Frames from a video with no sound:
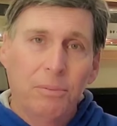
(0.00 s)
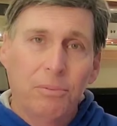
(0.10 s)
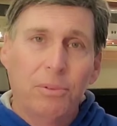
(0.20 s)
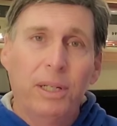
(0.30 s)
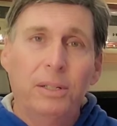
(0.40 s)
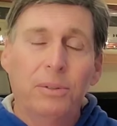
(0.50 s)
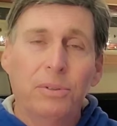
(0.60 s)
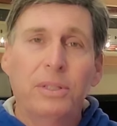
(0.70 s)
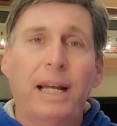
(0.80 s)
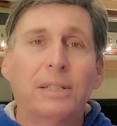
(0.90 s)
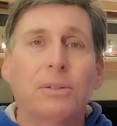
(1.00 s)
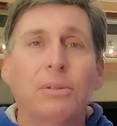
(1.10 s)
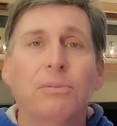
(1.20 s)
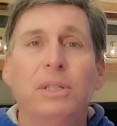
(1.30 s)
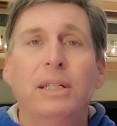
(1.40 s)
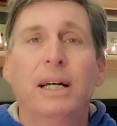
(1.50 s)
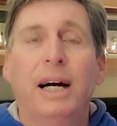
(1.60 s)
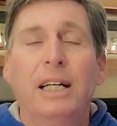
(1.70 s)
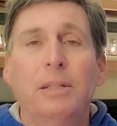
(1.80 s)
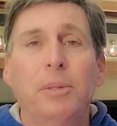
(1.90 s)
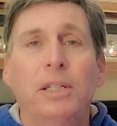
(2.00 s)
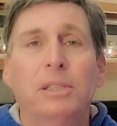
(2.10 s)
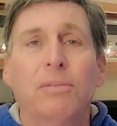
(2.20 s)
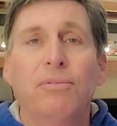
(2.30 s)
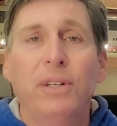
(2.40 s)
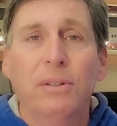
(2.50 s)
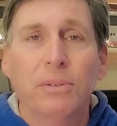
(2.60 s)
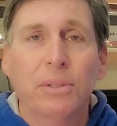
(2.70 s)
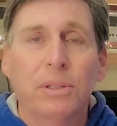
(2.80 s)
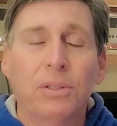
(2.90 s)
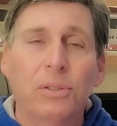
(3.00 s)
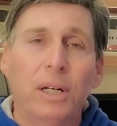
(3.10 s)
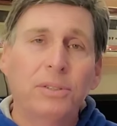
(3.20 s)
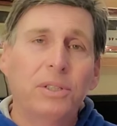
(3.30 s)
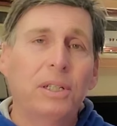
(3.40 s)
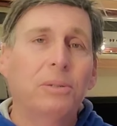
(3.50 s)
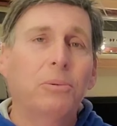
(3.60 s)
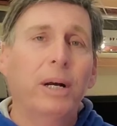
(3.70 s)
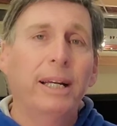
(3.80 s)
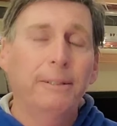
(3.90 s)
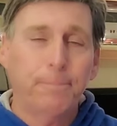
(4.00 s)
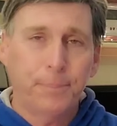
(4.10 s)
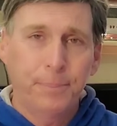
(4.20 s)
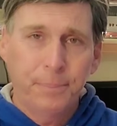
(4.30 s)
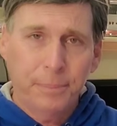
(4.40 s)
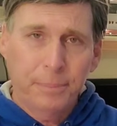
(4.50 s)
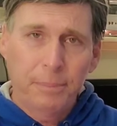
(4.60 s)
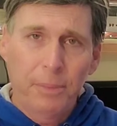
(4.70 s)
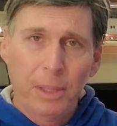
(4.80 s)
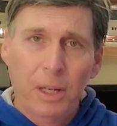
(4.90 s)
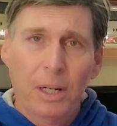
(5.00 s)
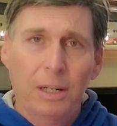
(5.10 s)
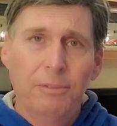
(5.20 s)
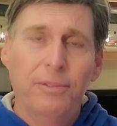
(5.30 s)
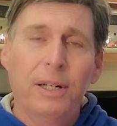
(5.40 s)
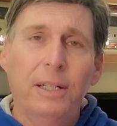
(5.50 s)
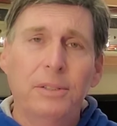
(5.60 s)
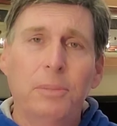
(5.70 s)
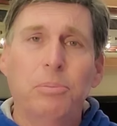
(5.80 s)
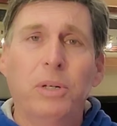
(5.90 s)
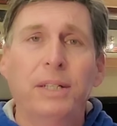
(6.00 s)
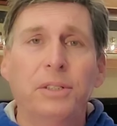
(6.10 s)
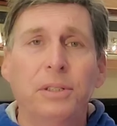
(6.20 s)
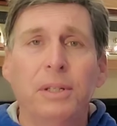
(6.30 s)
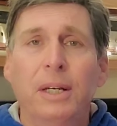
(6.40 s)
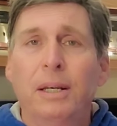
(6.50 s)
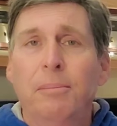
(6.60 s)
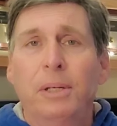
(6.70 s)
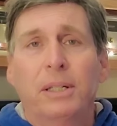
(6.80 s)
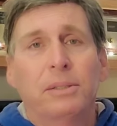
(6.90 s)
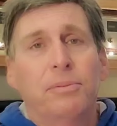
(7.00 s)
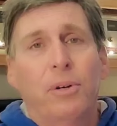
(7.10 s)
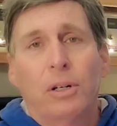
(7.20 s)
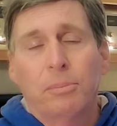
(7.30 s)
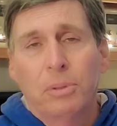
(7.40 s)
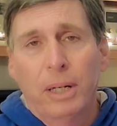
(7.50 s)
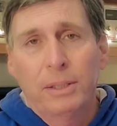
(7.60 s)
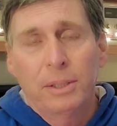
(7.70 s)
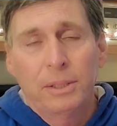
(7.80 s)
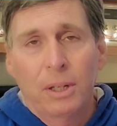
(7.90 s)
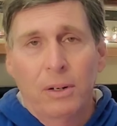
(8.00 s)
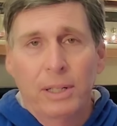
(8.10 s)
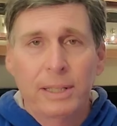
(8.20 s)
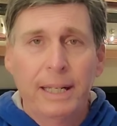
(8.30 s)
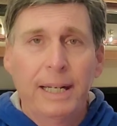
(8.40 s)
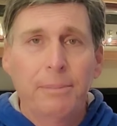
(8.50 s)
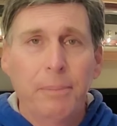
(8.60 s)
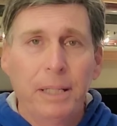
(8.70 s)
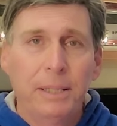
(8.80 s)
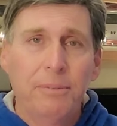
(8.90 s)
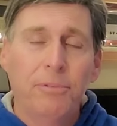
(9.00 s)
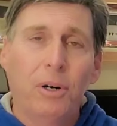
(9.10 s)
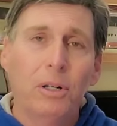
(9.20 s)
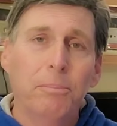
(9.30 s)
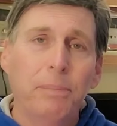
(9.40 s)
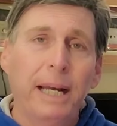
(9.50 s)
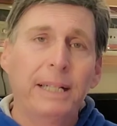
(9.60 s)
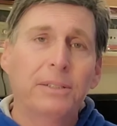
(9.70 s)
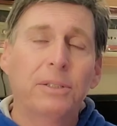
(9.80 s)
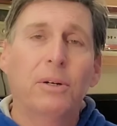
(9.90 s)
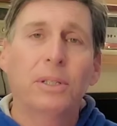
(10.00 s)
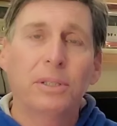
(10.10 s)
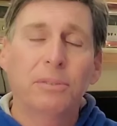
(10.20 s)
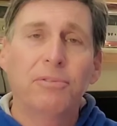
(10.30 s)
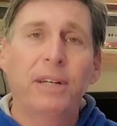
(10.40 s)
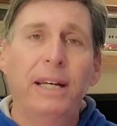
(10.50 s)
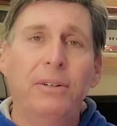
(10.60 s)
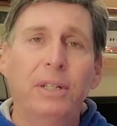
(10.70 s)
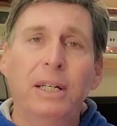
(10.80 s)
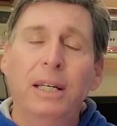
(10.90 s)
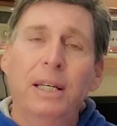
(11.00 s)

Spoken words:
real sector of the economy to feel the crushing weight of depression because farm prices going down meant that farm banks started to fail.